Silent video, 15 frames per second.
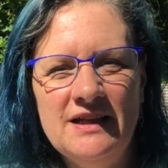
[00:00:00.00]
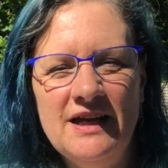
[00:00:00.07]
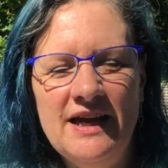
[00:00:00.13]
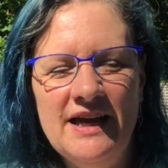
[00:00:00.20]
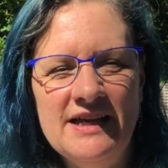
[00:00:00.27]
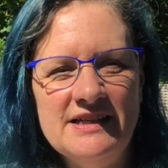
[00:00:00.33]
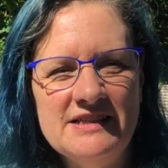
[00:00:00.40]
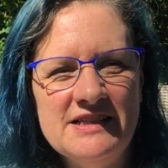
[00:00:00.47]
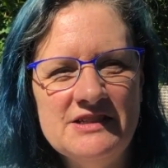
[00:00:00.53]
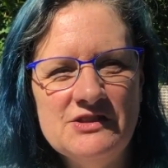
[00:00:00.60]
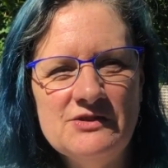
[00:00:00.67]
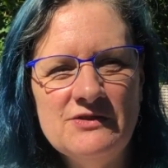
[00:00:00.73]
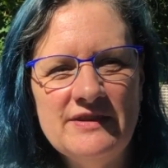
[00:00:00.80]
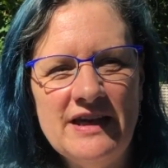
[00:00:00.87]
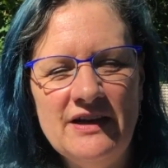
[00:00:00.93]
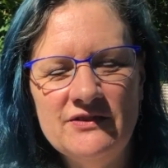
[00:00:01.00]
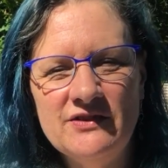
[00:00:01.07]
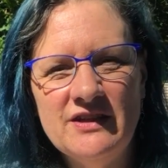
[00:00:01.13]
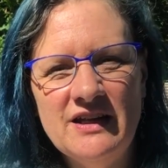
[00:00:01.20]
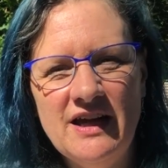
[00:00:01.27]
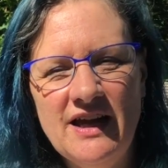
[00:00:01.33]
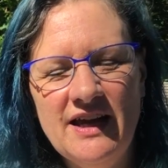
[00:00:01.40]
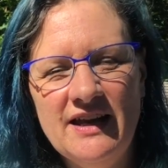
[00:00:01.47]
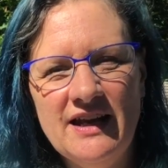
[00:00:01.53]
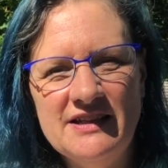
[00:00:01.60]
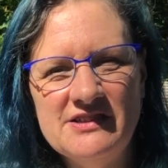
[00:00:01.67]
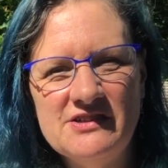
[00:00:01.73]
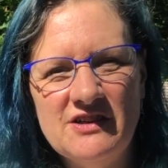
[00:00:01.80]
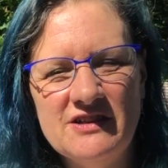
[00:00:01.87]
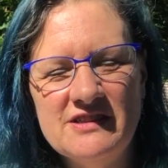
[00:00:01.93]
And in 2009,
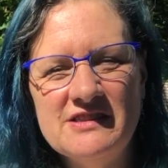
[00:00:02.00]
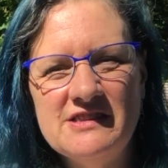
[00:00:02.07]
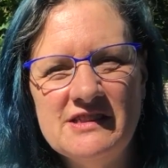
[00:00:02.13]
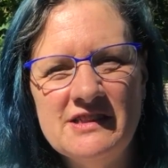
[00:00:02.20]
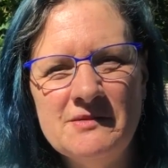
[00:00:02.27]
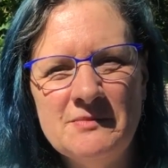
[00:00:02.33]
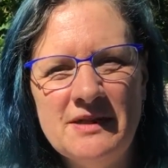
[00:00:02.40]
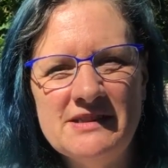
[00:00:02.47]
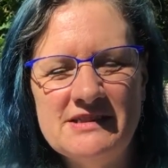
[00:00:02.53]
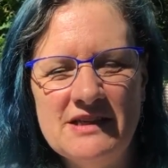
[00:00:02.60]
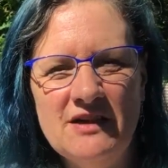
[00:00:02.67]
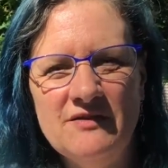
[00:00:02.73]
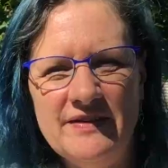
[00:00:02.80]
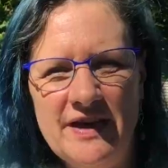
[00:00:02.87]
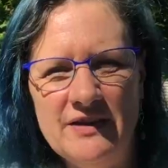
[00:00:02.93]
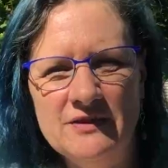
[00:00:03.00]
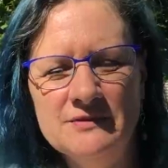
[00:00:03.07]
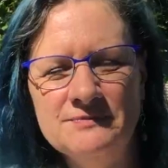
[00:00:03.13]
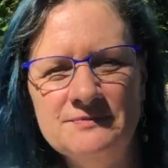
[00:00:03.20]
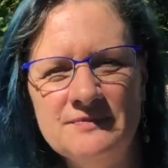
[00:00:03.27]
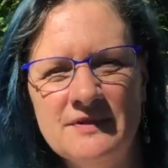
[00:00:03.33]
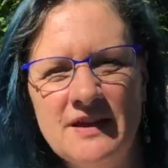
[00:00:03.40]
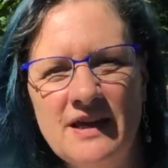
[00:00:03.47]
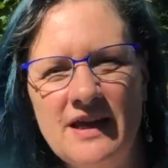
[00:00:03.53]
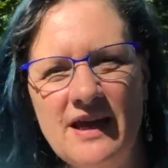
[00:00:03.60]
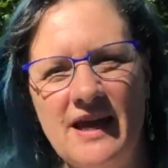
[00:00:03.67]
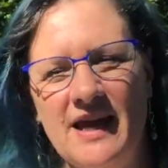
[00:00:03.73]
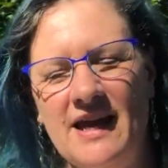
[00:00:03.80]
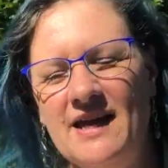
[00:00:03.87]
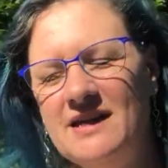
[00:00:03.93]
I started digging myself out
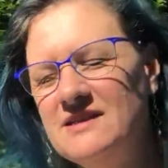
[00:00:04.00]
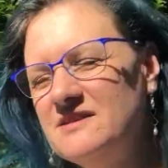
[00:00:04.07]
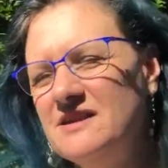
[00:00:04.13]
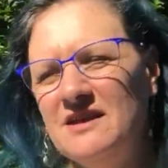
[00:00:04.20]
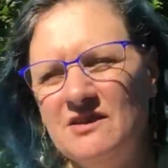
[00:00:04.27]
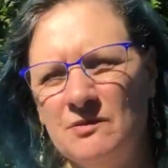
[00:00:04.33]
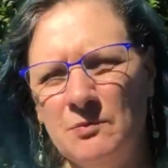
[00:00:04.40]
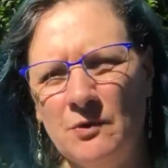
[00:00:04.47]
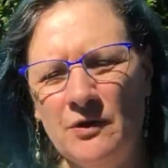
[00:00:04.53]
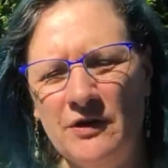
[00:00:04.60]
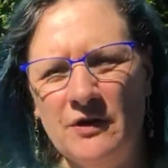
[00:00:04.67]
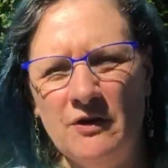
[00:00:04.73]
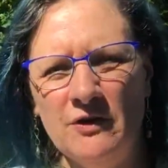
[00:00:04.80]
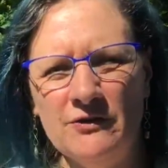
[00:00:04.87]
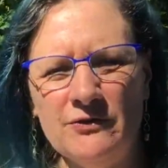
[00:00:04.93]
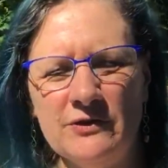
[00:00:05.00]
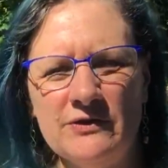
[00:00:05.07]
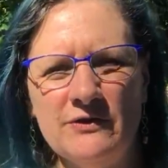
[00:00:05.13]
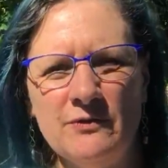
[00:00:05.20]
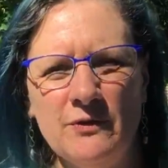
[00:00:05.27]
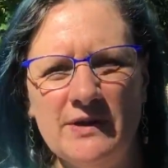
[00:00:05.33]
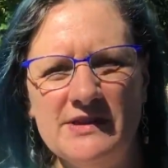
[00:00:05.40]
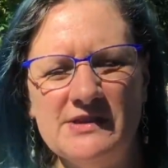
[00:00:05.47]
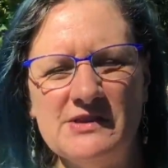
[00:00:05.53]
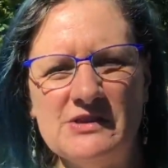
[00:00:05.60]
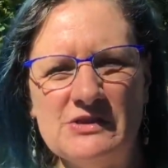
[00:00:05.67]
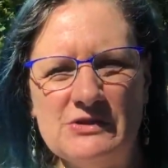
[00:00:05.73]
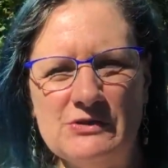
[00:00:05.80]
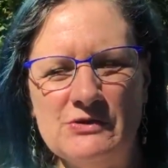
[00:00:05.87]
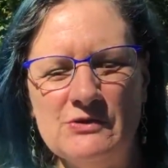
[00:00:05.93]
and exploring all sorts of ways
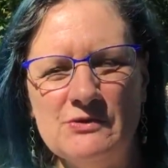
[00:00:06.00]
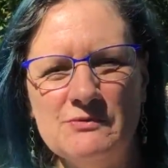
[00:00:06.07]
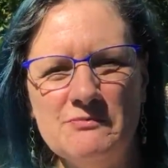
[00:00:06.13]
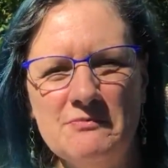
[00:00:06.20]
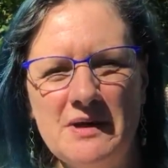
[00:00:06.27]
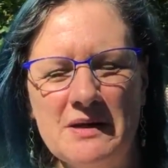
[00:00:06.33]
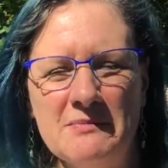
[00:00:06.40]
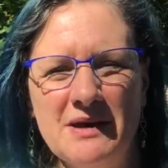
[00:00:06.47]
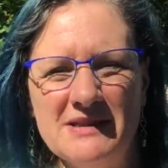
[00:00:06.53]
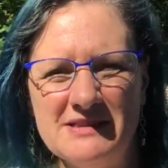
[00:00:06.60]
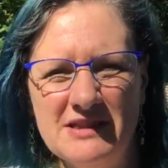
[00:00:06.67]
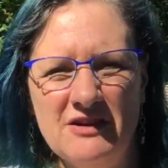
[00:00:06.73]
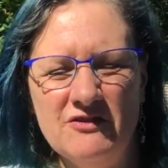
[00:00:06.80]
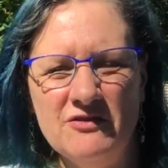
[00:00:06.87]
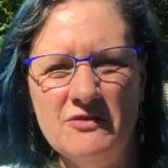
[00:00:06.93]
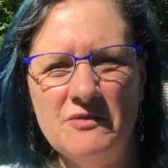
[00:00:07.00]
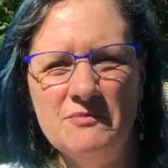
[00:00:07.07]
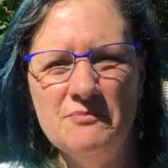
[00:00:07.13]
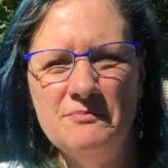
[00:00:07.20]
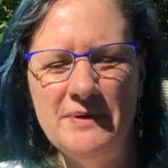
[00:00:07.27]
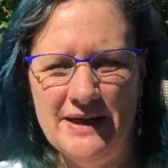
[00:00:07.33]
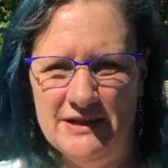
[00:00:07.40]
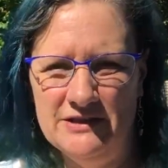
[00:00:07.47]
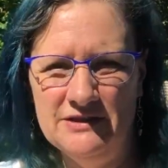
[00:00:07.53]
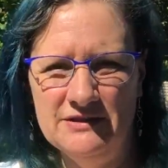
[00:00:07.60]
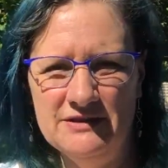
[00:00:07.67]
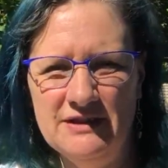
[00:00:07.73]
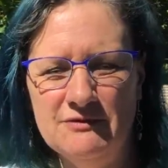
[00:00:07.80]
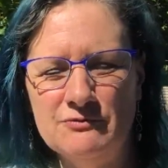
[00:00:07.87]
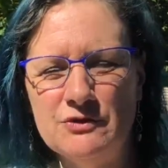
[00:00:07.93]
to make myself better,
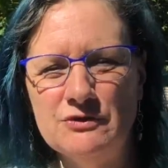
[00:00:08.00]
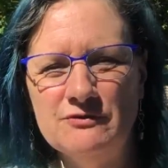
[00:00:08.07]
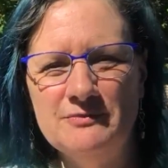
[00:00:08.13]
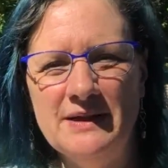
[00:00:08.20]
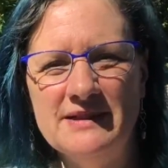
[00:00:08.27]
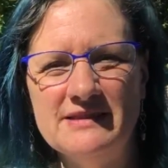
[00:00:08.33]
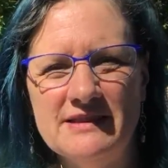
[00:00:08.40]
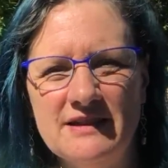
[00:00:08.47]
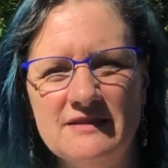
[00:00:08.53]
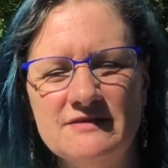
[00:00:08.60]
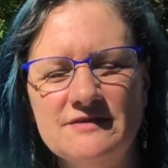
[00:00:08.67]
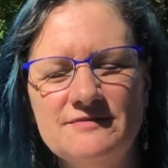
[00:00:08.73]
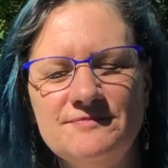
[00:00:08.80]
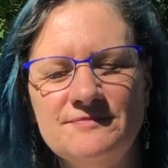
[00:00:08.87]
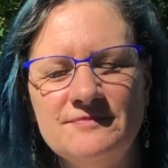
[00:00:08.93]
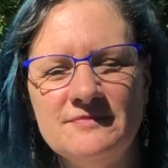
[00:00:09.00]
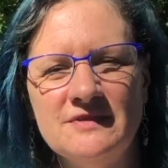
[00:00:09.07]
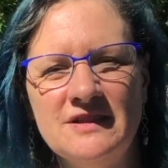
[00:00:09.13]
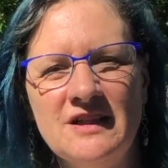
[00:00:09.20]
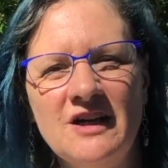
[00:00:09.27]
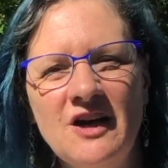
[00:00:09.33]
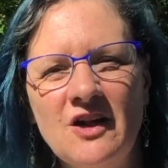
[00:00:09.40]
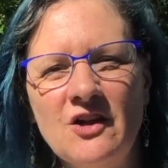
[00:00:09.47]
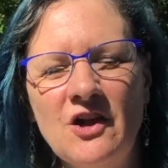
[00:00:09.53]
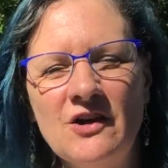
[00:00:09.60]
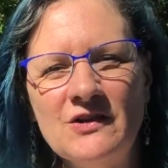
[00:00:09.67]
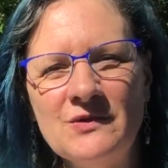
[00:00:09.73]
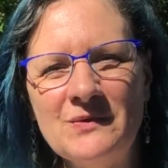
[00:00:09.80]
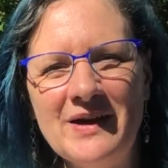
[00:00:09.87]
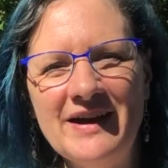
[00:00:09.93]
improve myself.
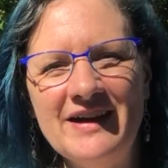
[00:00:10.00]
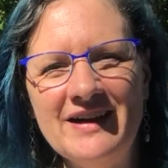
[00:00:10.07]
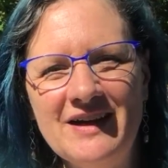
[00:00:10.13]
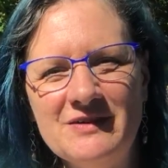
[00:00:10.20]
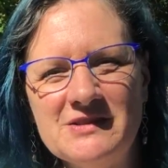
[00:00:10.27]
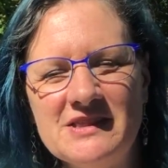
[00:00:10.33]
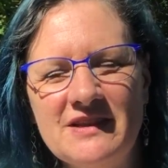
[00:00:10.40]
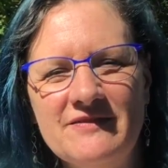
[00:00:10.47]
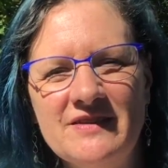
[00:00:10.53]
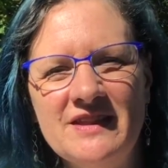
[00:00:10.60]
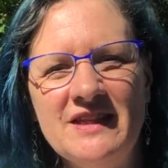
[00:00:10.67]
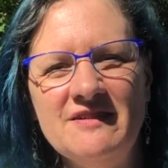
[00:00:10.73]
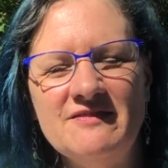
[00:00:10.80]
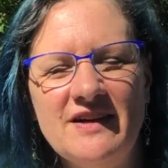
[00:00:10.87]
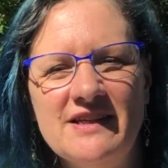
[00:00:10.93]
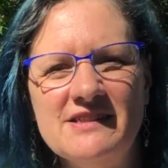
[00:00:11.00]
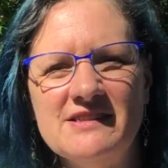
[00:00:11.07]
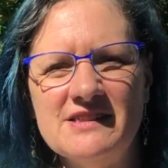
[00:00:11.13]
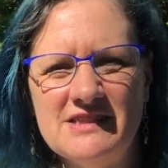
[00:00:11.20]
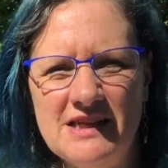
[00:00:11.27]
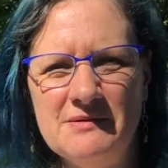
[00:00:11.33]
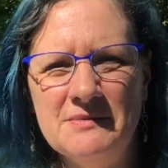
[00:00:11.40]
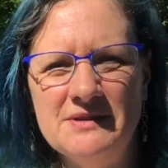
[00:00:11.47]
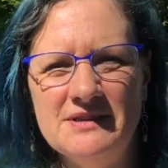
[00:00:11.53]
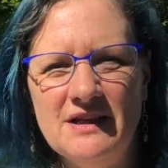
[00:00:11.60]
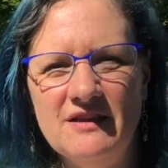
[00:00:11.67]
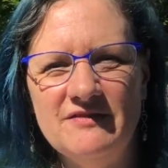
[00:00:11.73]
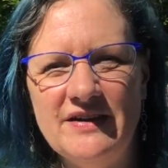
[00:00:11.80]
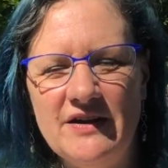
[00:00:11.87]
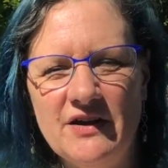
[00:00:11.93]
Along the way, I was given the advice to take
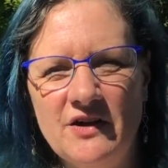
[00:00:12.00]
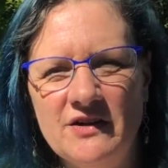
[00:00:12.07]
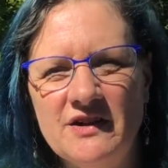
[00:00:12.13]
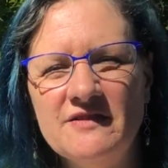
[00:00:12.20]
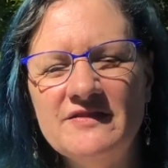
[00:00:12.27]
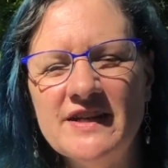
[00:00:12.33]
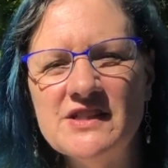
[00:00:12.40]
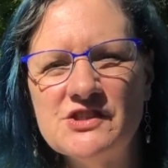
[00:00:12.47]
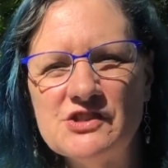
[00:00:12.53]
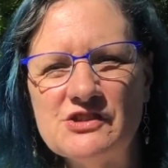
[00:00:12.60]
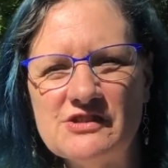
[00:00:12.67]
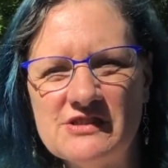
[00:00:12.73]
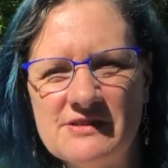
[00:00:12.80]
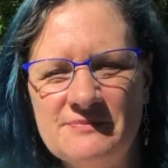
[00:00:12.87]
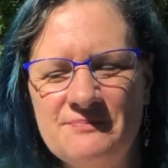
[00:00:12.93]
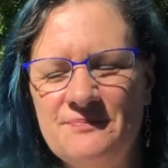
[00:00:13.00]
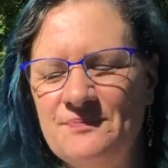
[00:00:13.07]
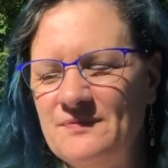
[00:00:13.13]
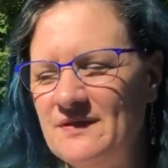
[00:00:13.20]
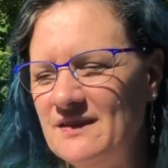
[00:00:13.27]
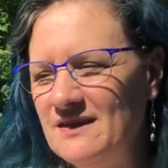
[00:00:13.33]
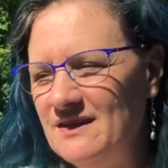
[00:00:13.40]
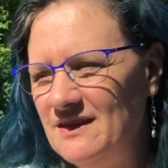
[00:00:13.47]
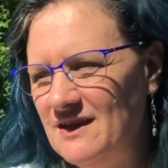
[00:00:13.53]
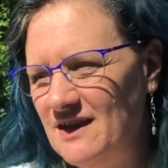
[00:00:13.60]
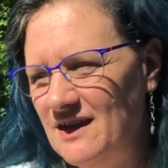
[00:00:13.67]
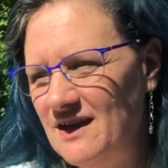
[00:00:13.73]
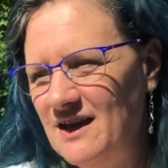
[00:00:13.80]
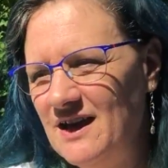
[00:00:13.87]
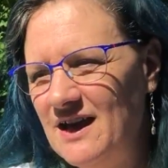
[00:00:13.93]
myself out on adventures.
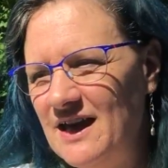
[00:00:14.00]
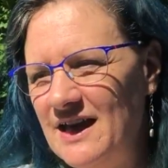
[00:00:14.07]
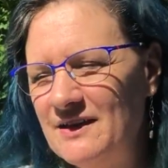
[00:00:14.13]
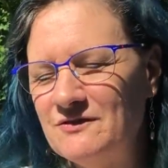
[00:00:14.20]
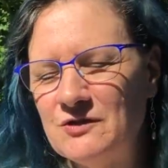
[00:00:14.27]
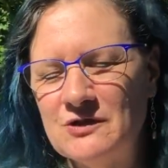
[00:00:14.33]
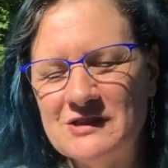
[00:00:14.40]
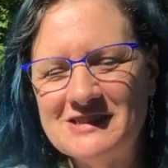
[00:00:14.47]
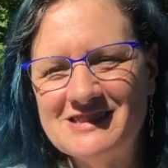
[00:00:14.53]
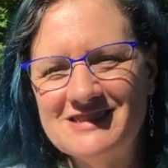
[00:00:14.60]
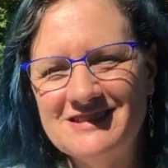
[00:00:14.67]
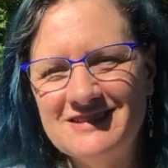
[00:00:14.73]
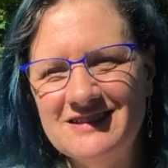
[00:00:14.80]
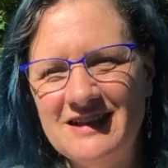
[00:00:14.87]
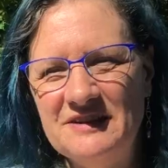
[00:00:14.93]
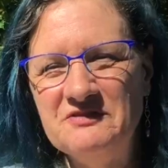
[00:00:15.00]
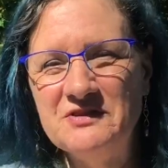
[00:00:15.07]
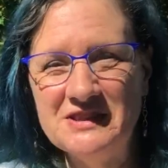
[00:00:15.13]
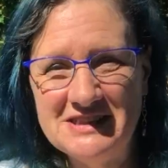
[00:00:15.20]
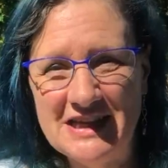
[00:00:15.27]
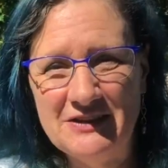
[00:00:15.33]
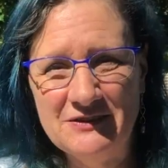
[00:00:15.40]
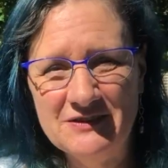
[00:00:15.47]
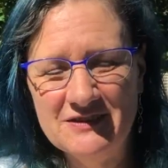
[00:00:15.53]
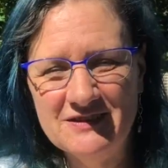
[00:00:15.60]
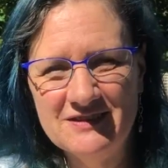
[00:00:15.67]
And of course, I freaked out.